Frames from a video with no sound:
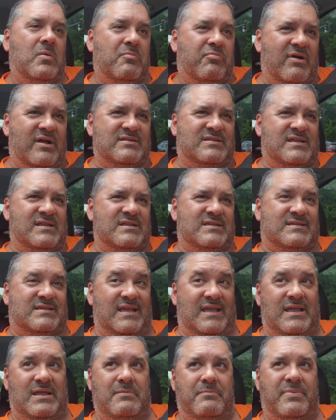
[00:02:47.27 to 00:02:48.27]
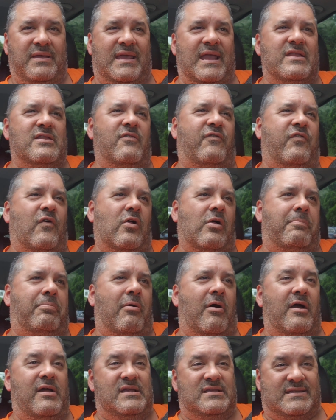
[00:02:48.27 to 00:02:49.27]
presidency begin to fall
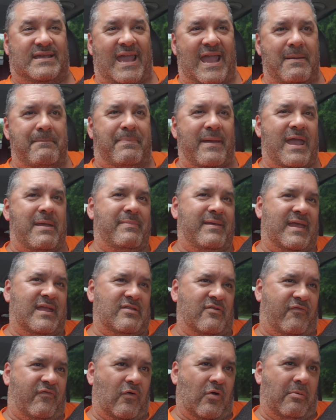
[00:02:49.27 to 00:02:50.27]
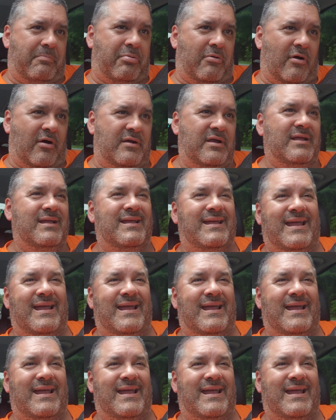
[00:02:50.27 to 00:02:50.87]
apart, his campaign begin to fall apart,